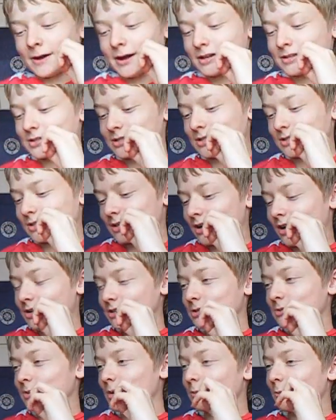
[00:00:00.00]
I just
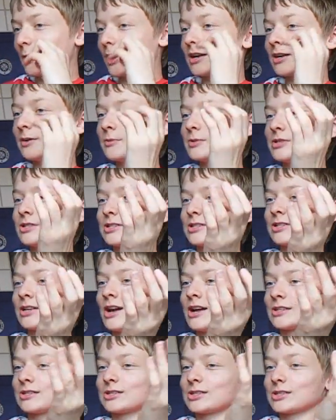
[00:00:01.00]
I just went why don't we just
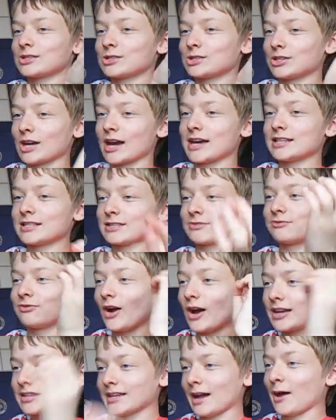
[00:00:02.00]
cut to the chase
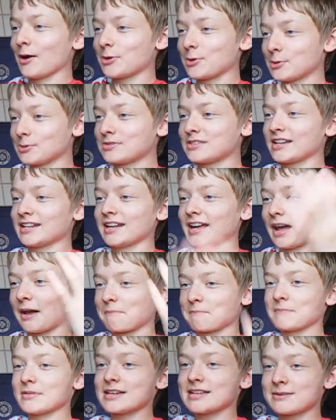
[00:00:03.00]
find out who did
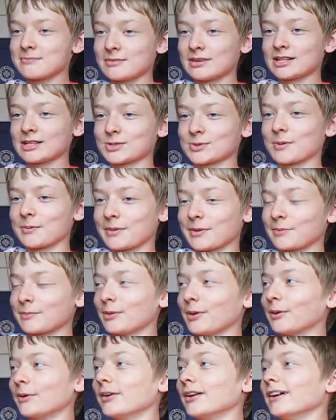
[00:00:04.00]
it and meet him in a swimming
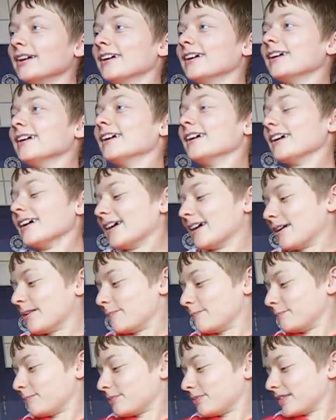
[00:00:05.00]
pool
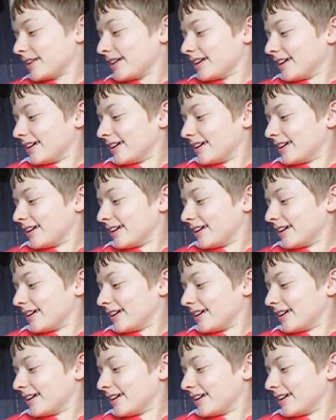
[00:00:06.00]
um,